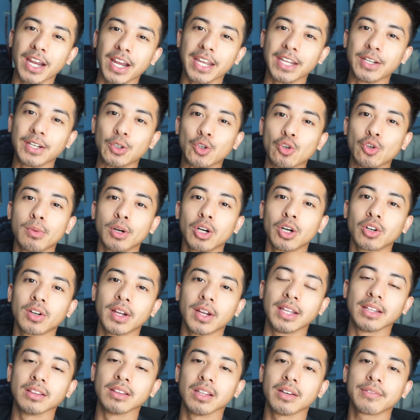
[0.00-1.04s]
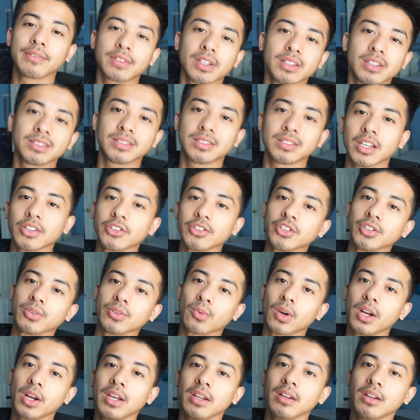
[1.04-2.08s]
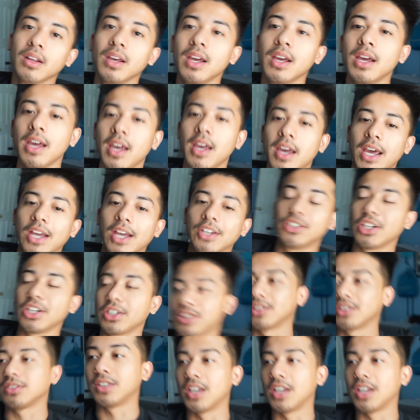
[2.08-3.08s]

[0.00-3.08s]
Uber and Lyft session, right? And check this